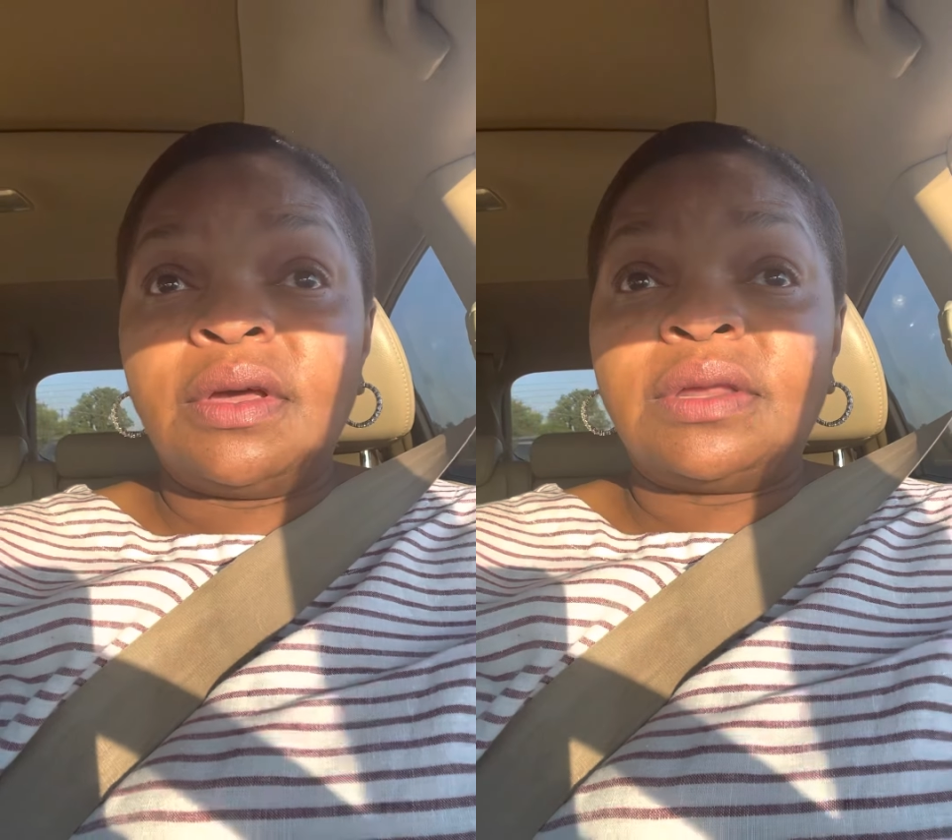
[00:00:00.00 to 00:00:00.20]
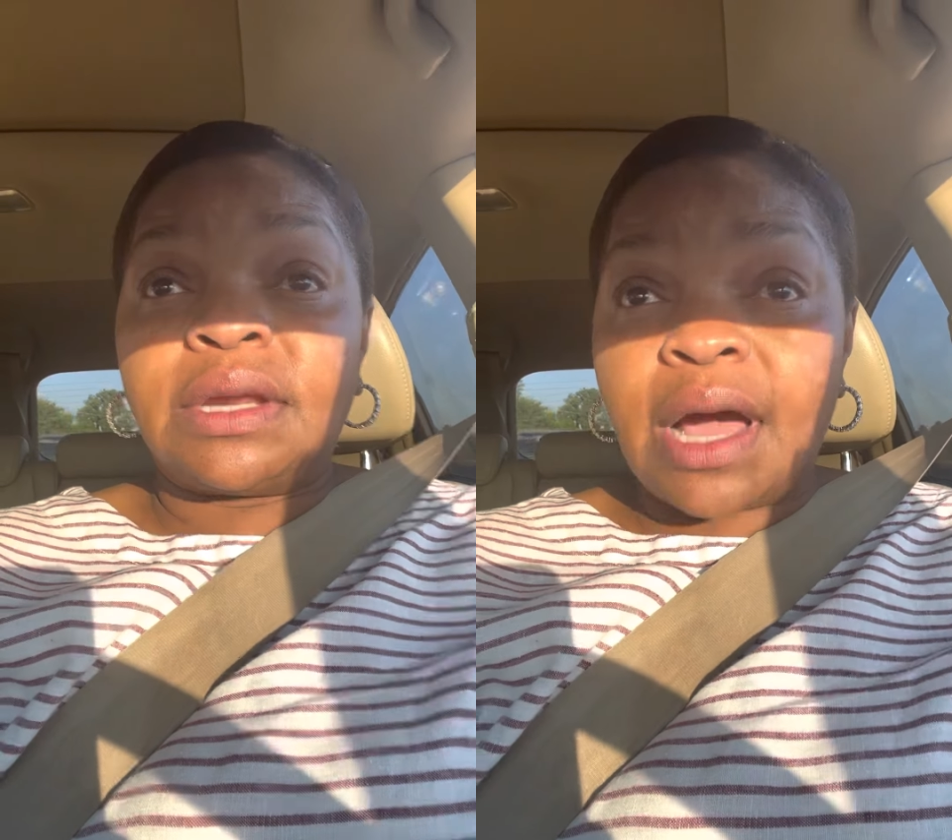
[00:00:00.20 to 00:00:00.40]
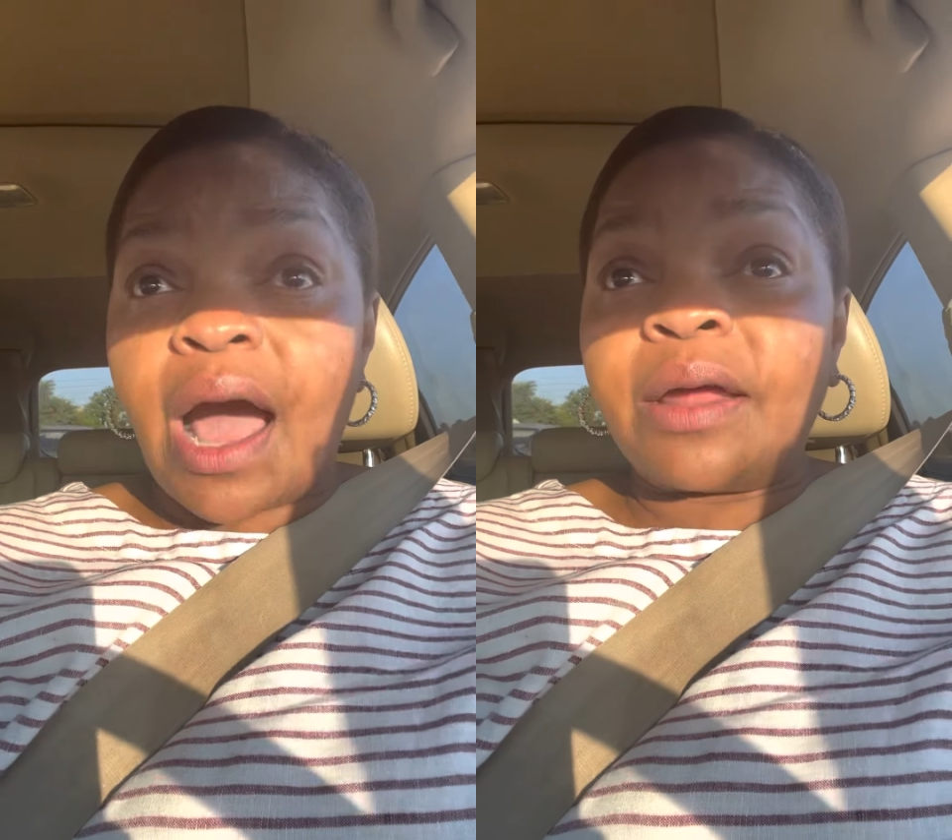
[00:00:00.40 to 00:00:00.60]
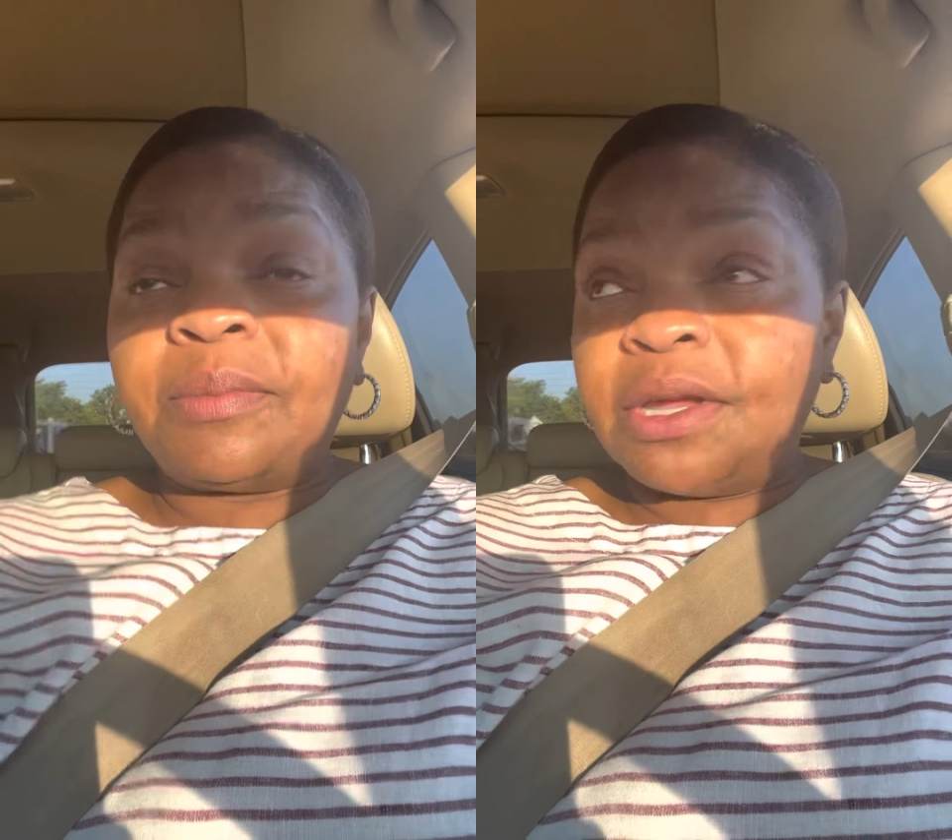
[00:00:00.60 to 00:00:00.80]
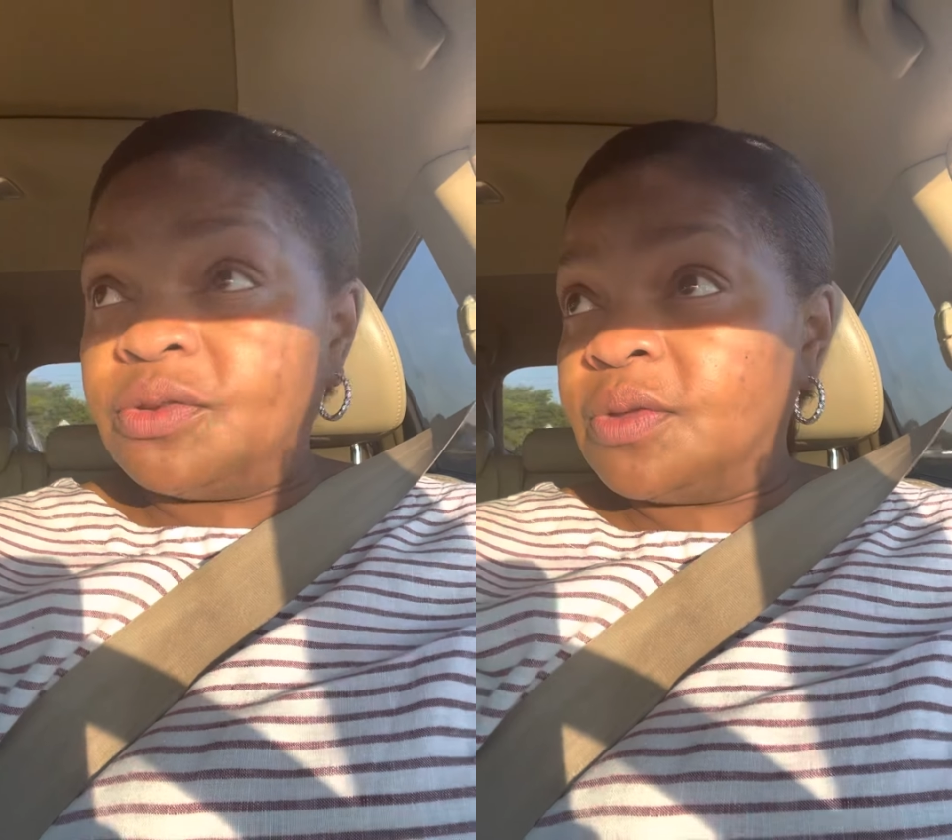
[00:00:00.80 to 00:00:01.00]
that God
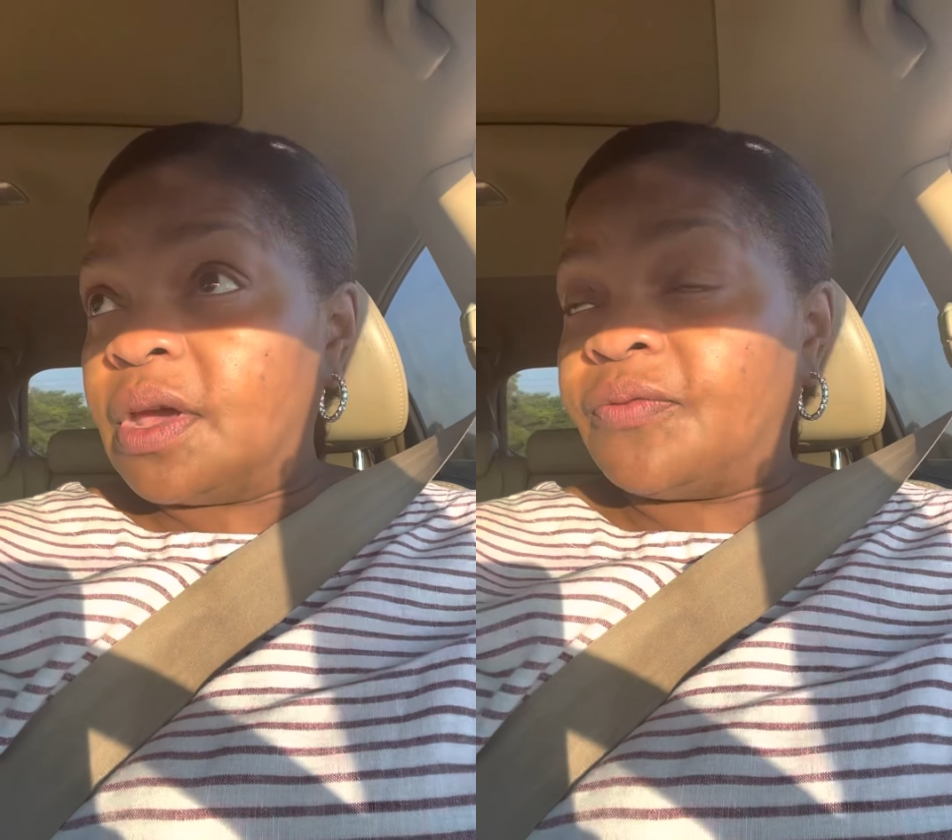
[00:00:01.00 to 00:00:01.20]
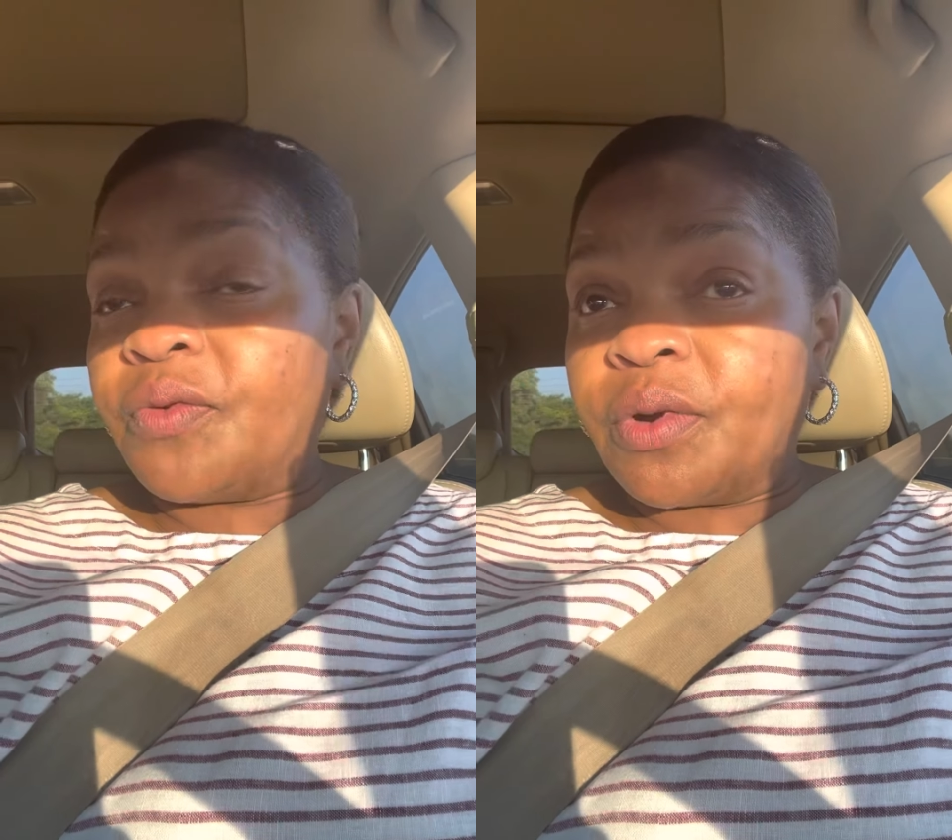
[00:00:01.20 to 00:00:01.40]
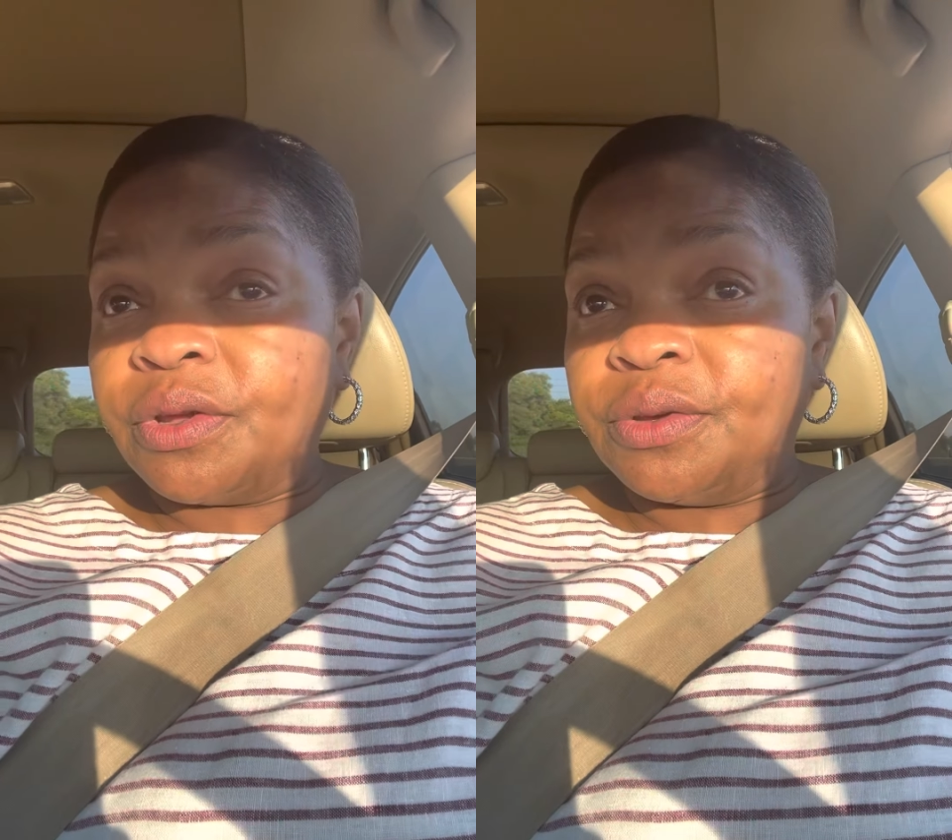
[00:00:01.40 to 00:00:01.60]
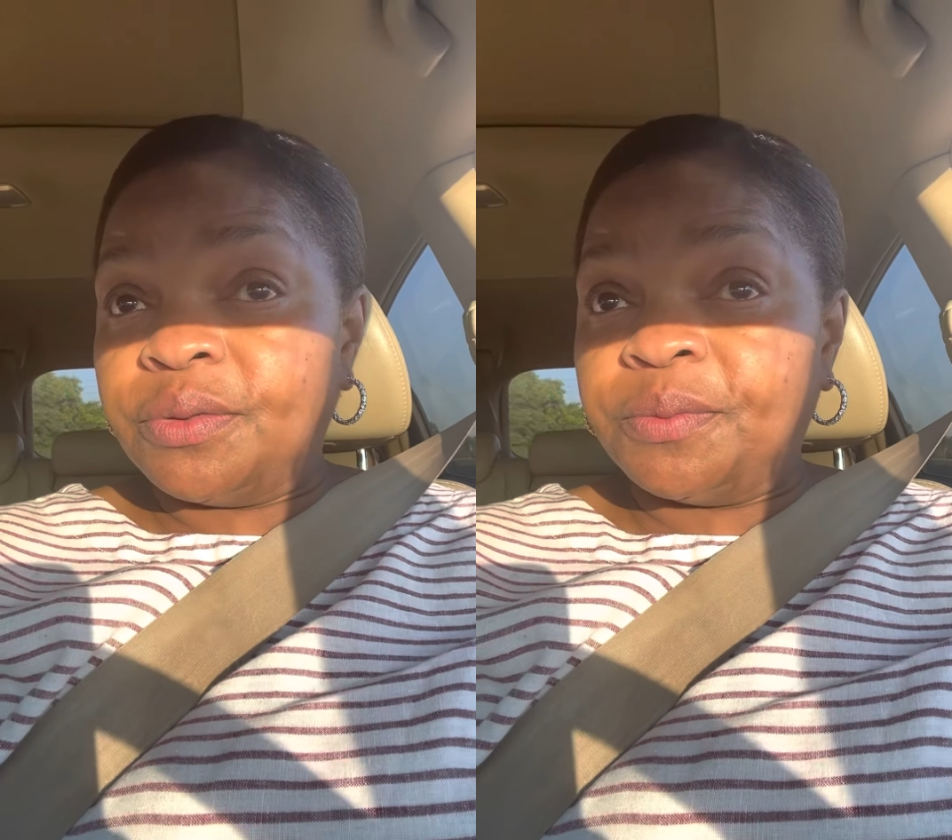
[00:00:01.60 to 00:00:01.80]
may do that for you.